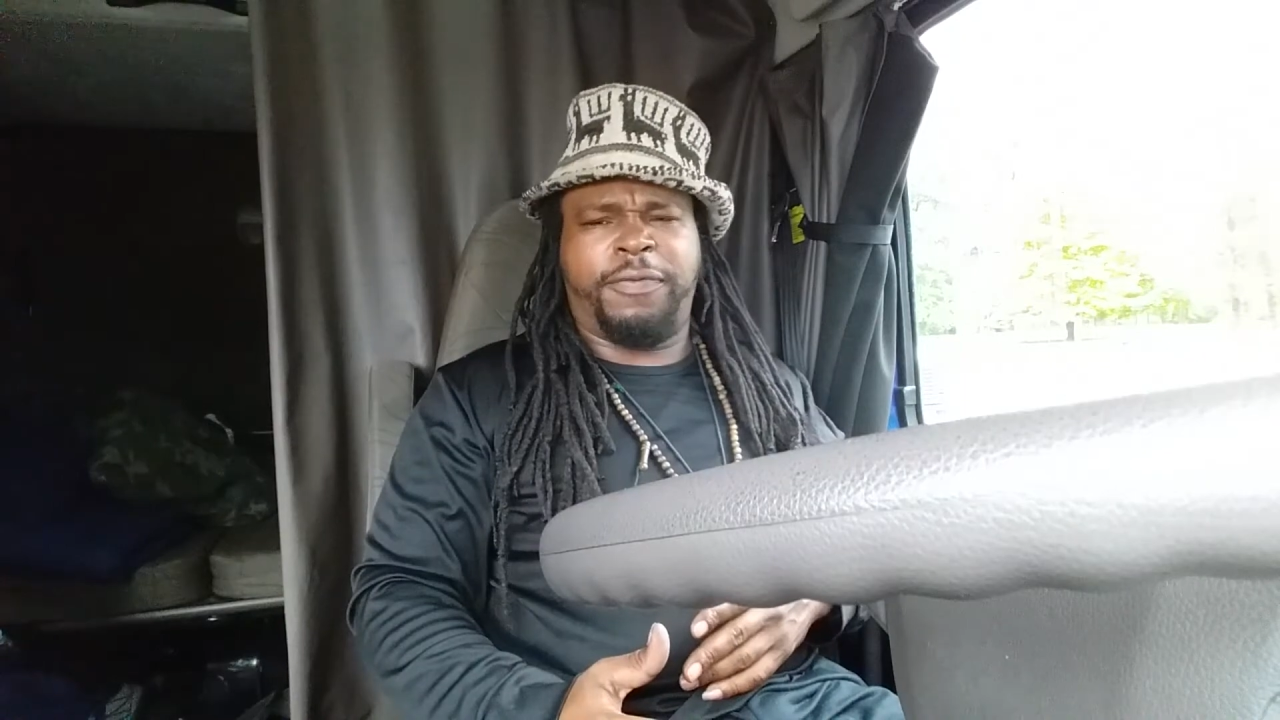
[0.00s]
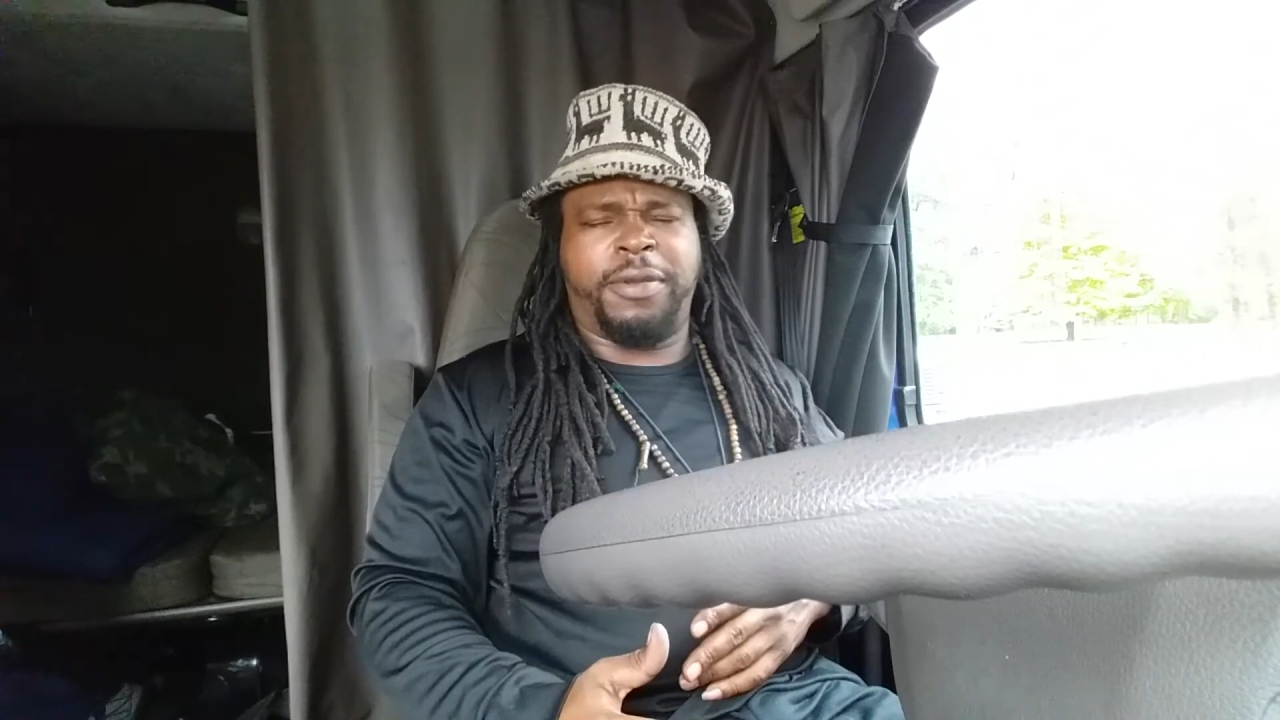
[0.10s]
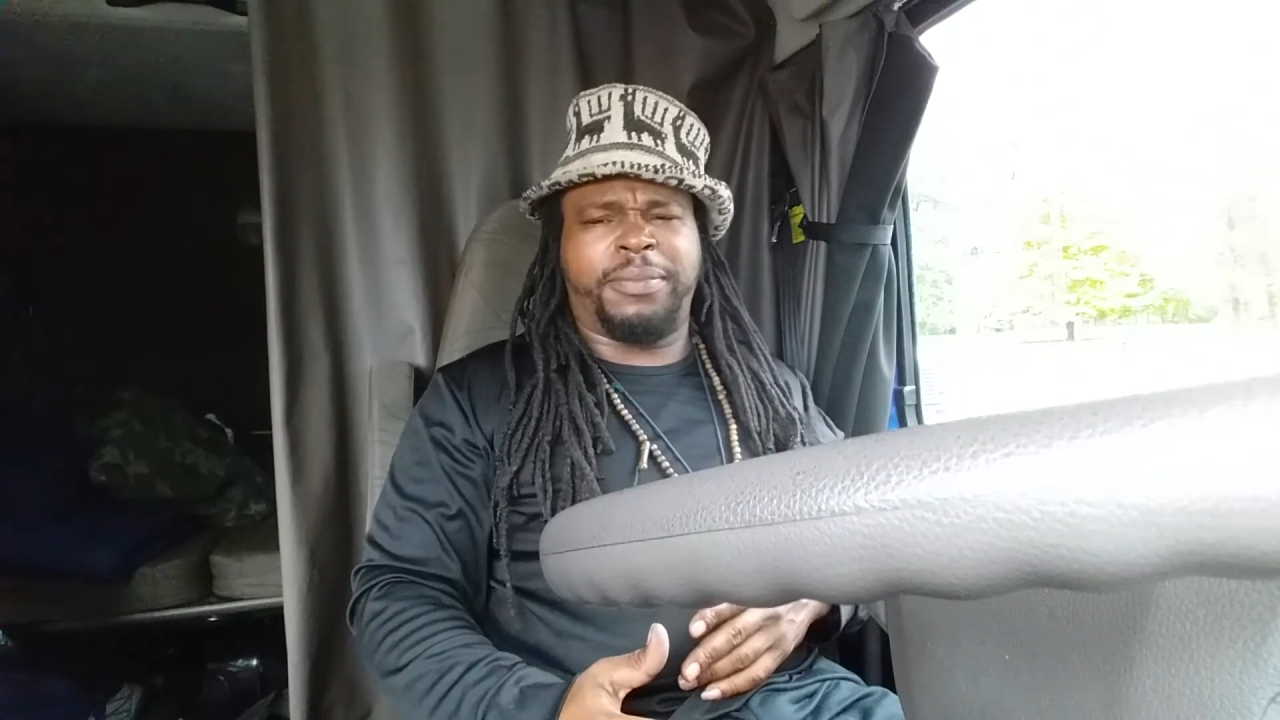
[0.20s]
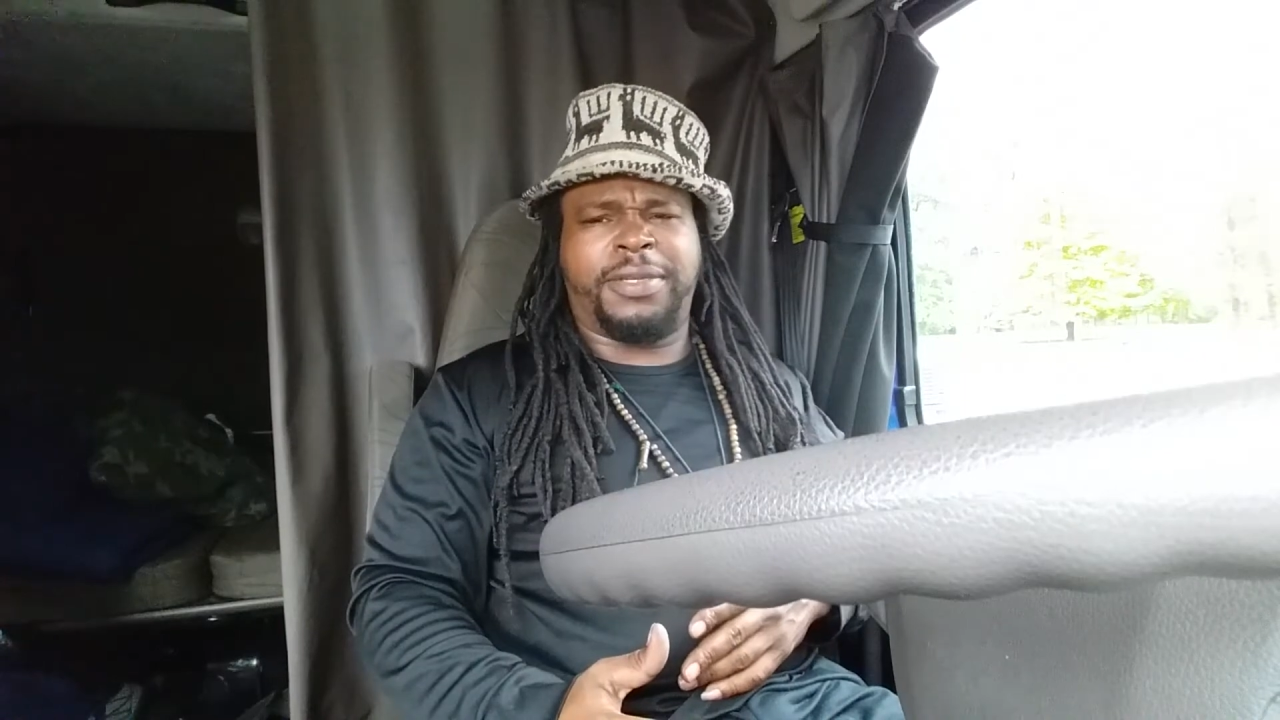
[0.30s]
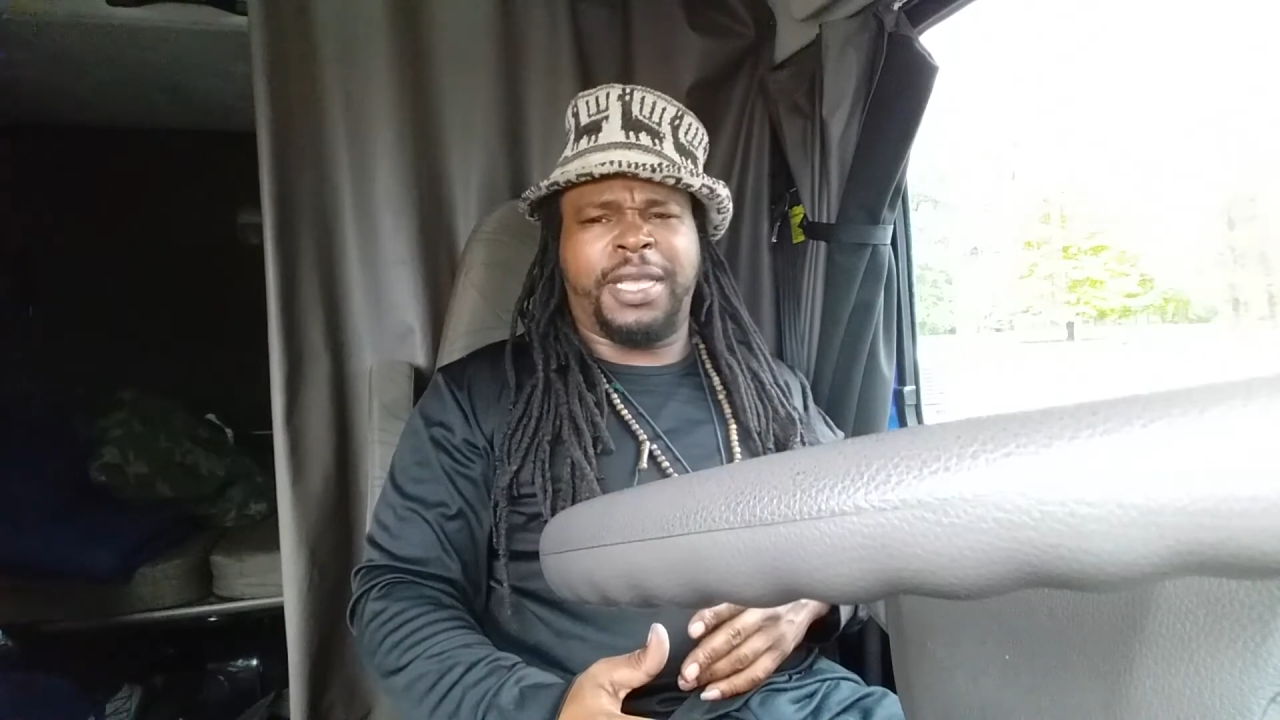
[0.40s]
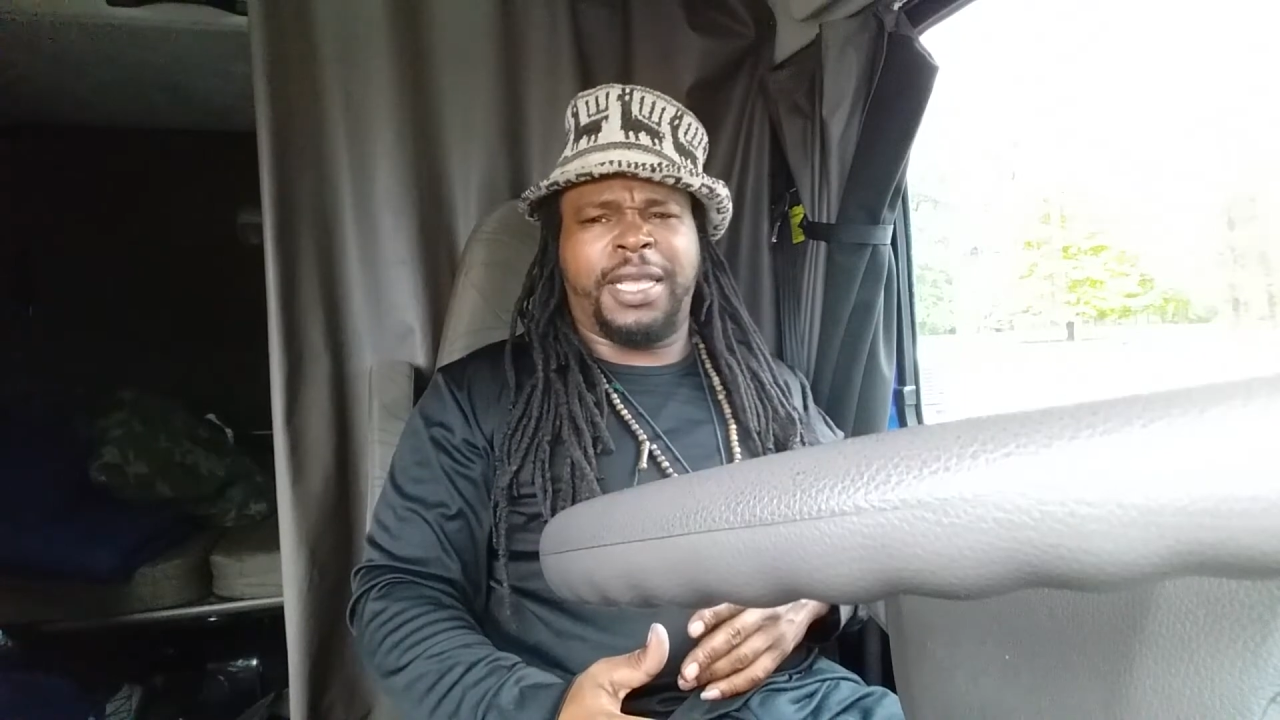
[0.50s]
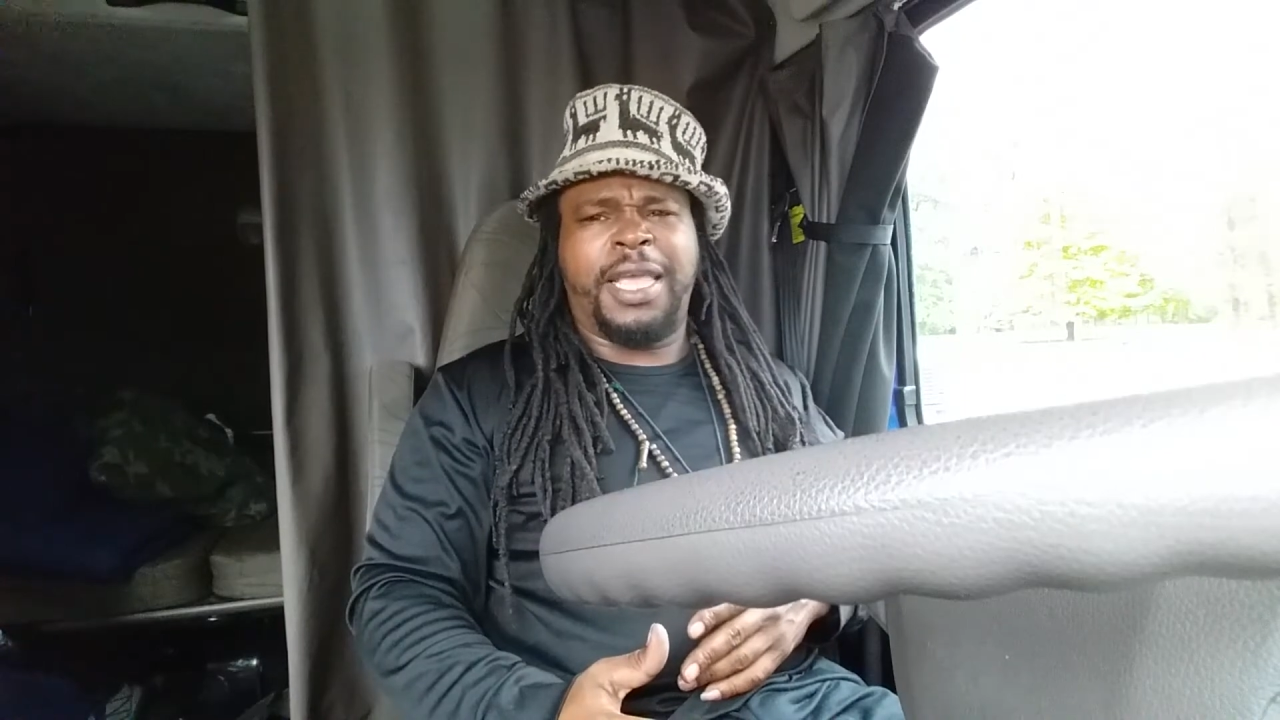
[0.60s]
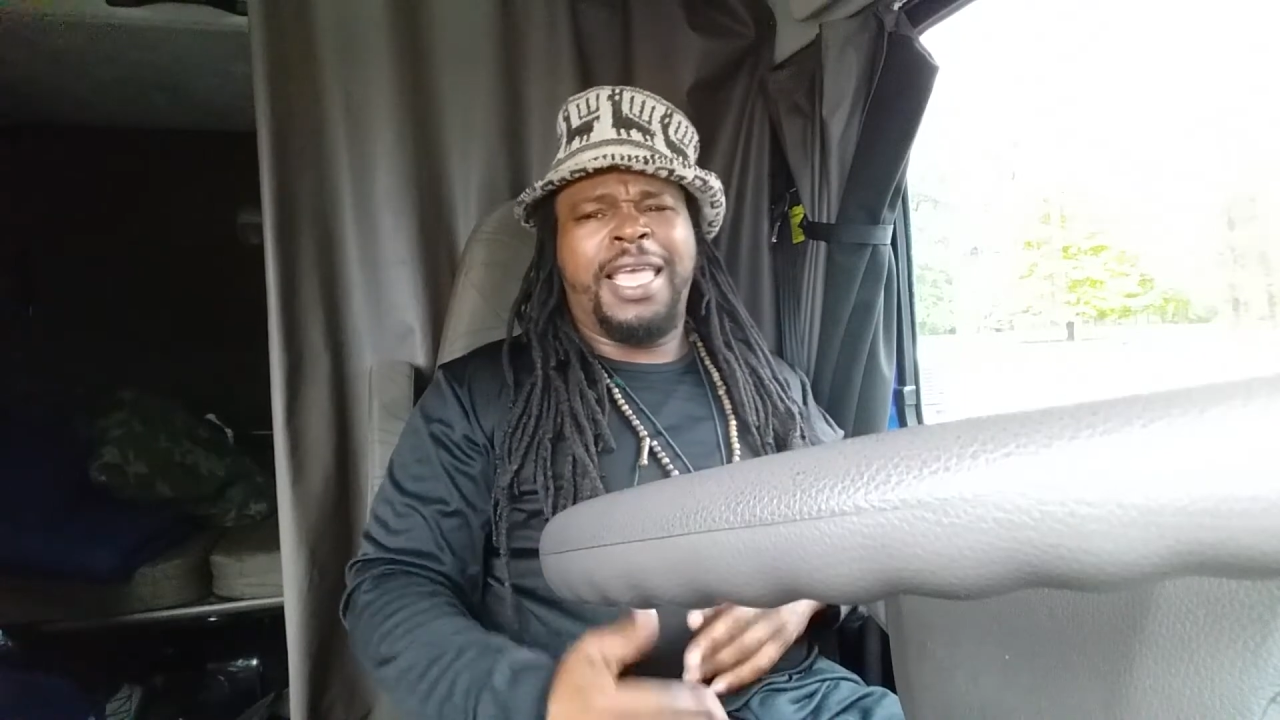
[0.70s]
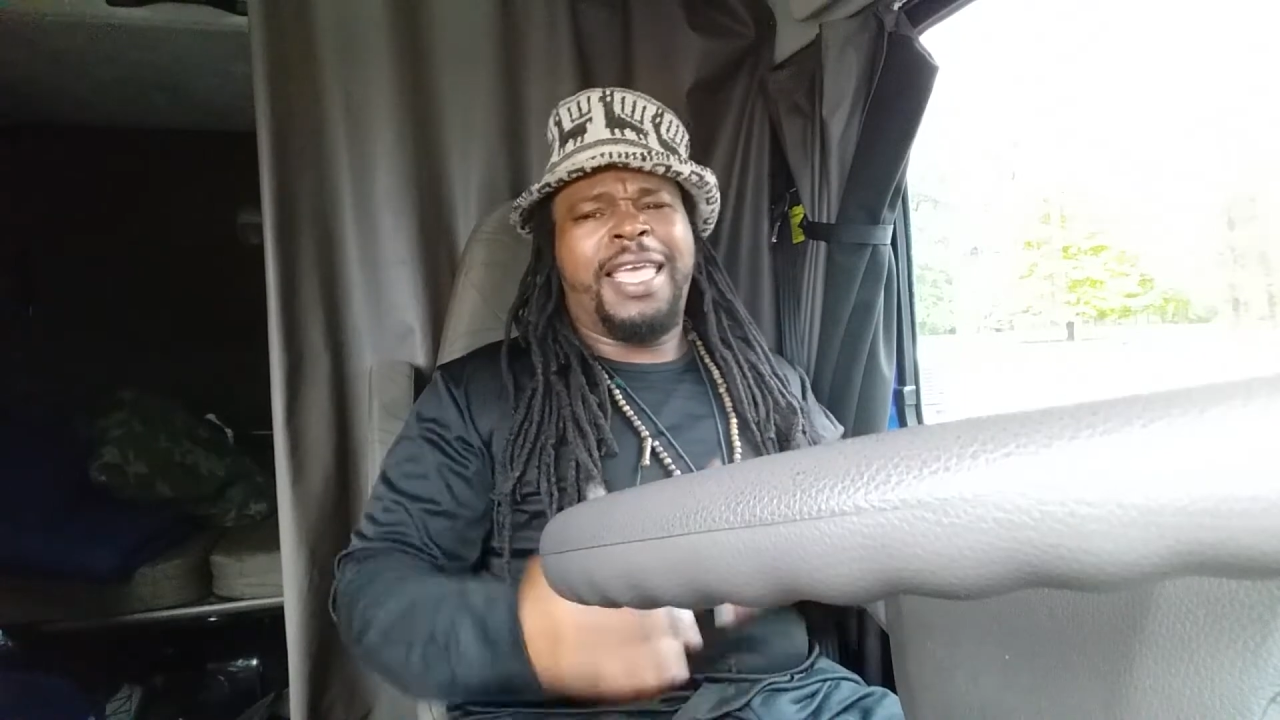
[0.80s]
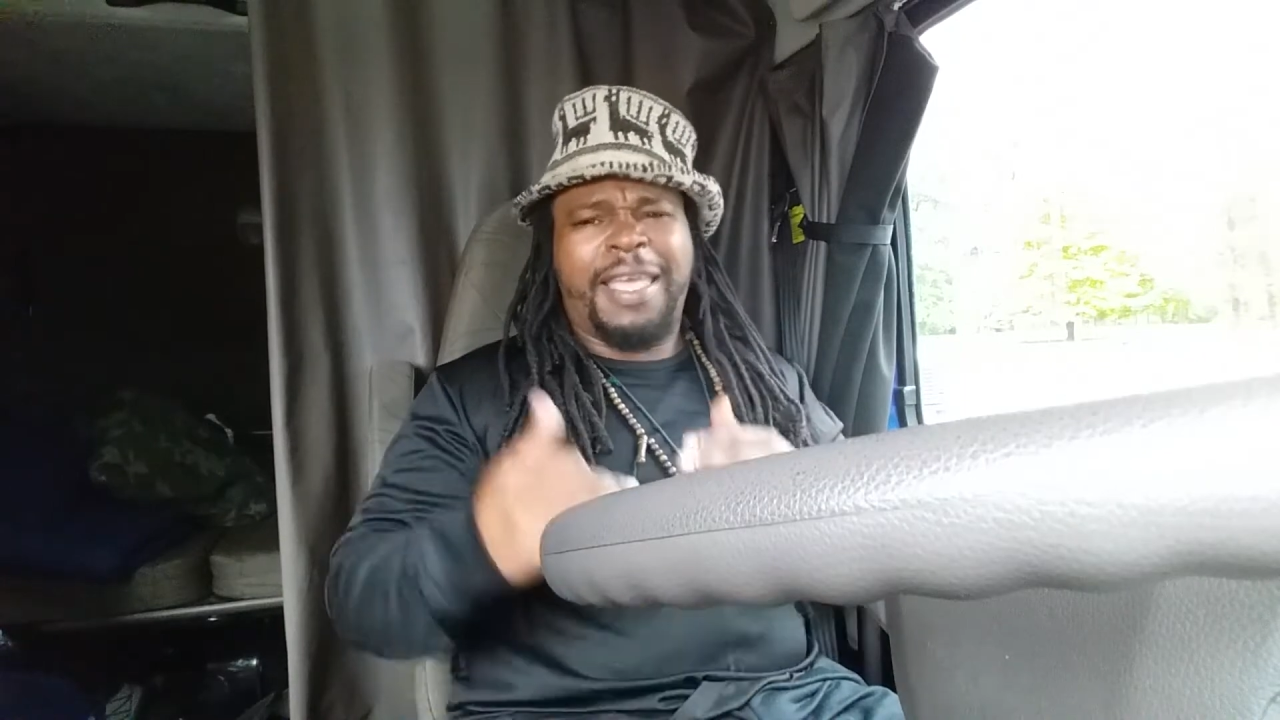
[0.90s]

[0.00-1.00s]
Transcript: you feel what I'm saying?